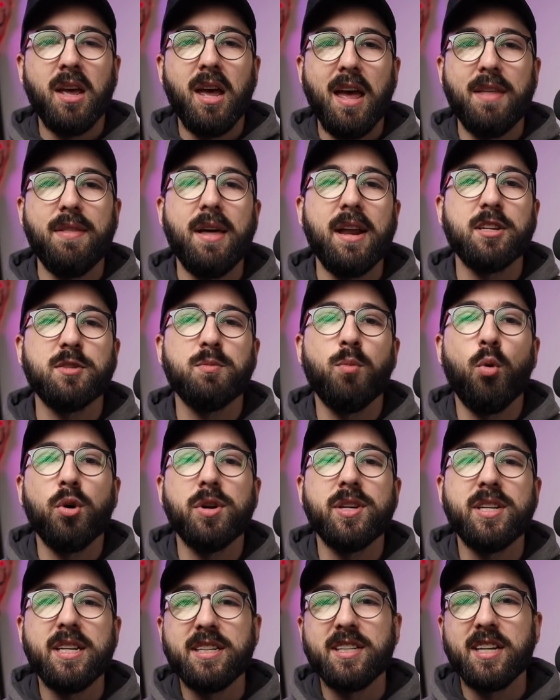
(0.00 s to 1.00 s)
and that is more
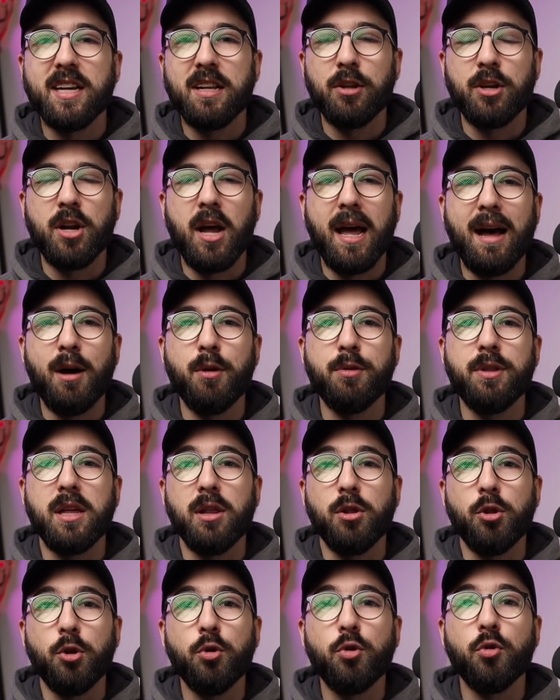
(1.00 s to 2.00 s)
detail on how
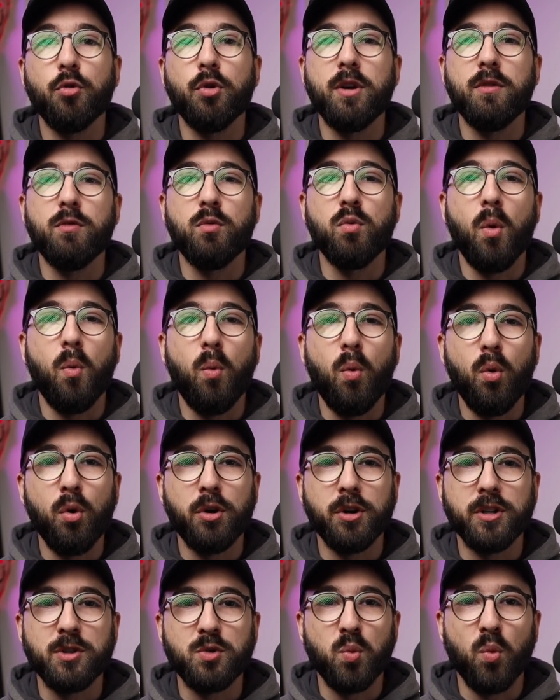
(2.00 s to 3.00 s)
the lucrative
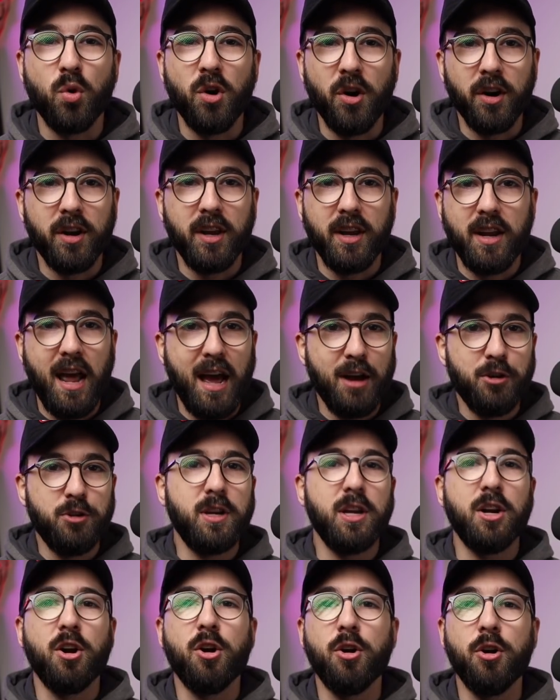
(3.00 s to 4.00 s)
rewards work and how you
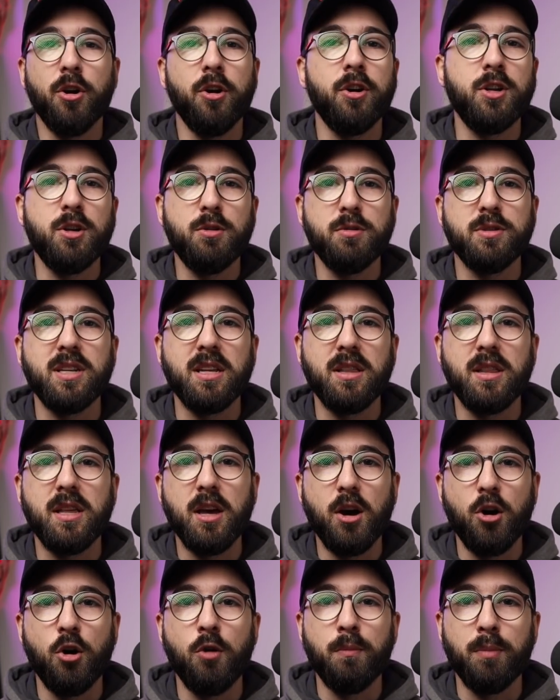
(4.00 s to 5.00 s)
can earn using
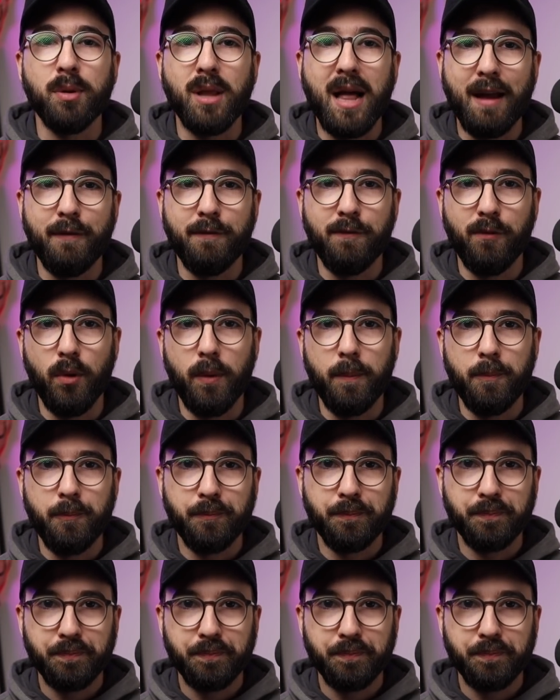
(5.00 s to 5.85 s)
the Omm platform.